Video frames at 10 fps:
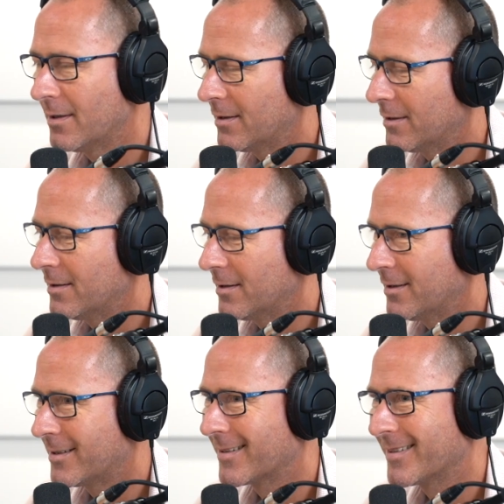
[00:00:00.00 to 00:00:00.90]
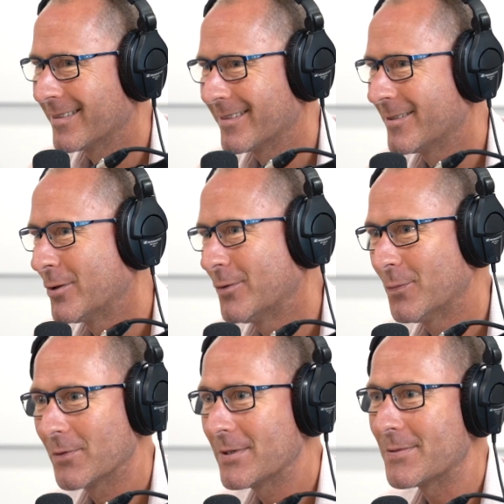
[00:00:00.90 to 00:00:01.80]
Managed to keep them.
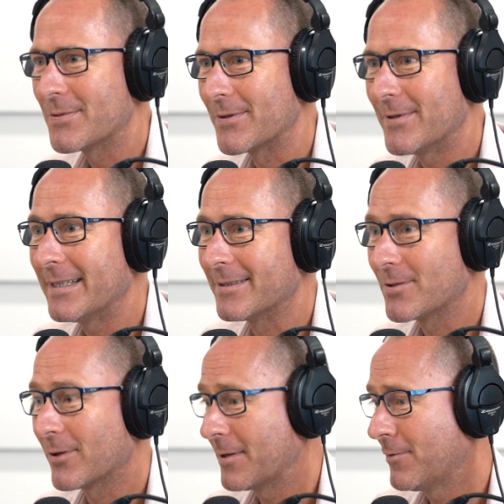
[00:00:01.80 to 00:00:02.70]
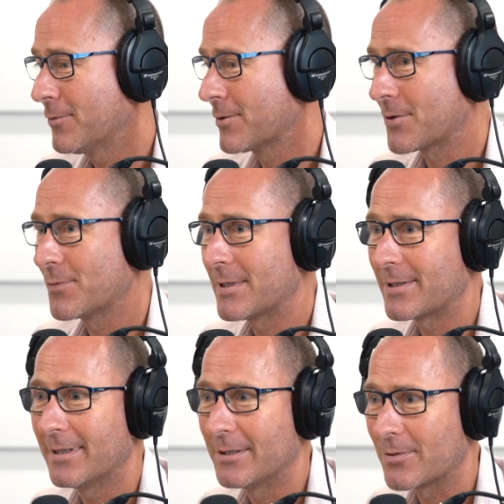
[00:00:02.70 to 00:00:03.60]
Well, this was the thing. It's like if you want to switch
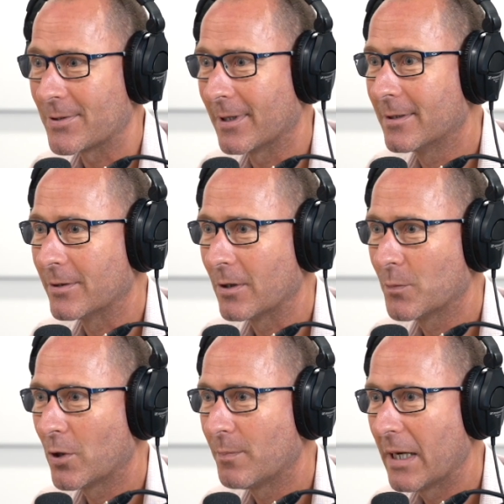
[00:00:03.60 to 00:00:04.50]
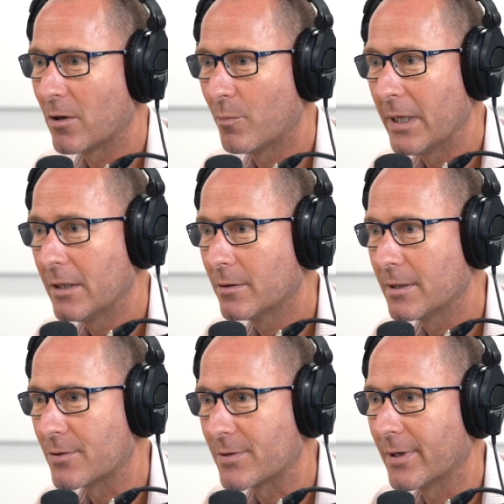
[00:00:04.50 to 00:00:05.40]
to interest only, I'm like, mate, I've been on
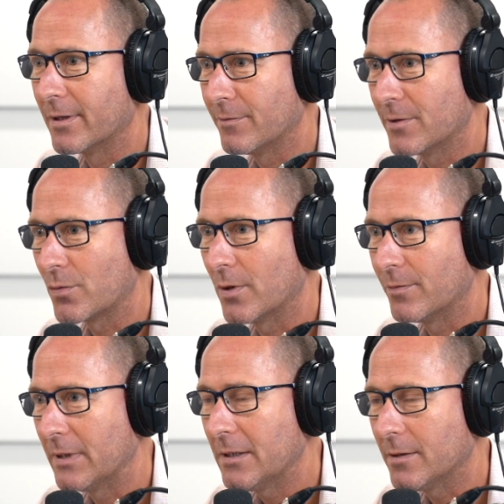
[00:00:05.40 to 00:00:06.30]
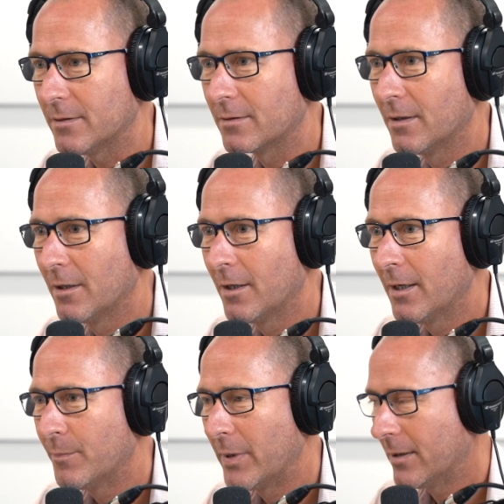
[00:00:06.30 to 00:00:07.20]
interest only for 12 years.
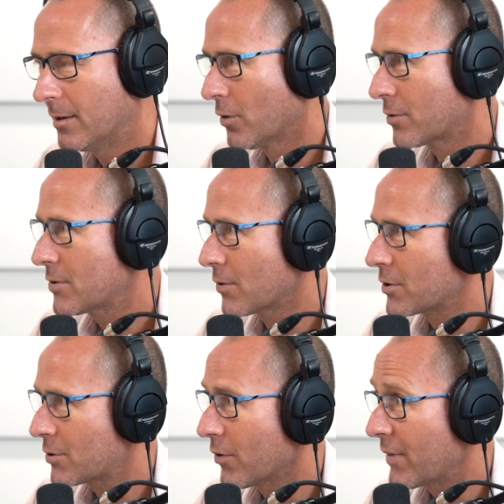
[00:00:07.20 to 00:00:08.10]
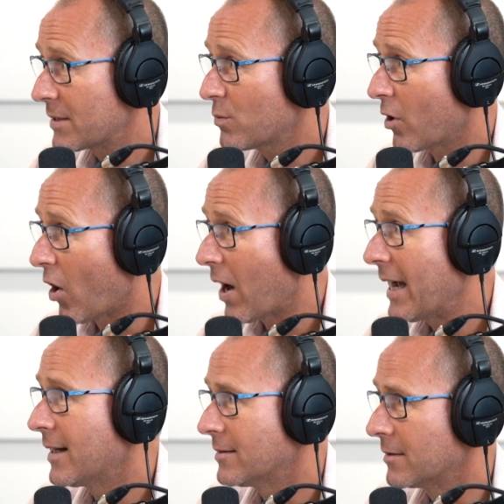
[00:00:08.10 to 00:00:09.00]
But long story short, that's what I
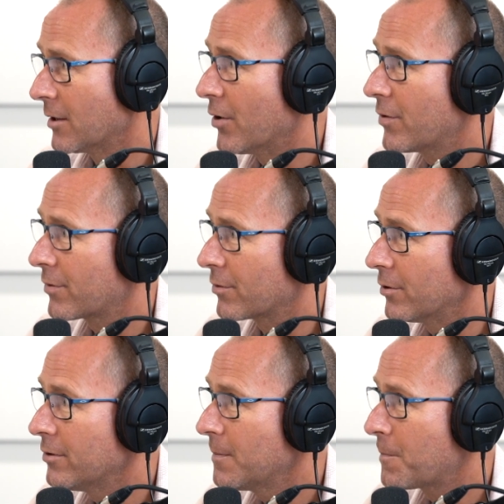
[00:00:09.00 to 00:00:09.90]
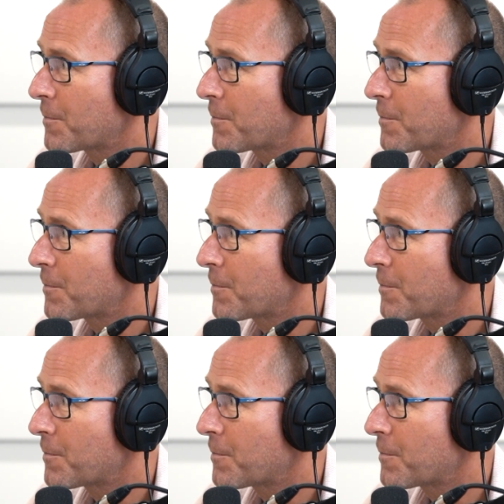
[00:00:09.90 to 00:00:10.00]
had to go through.